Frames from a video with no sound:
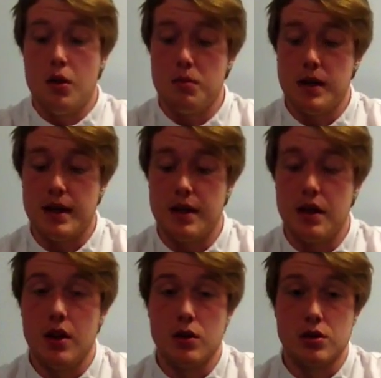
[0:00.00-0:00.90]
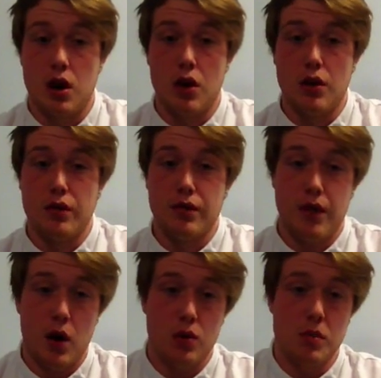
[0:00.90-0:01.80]
meaning that there was not enough
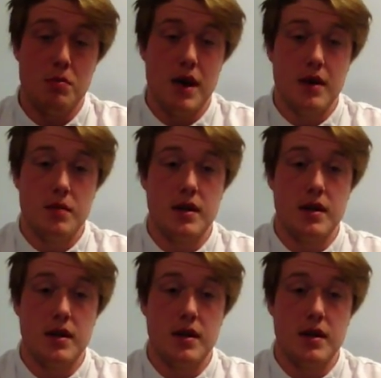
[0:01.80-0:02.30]
forward momentum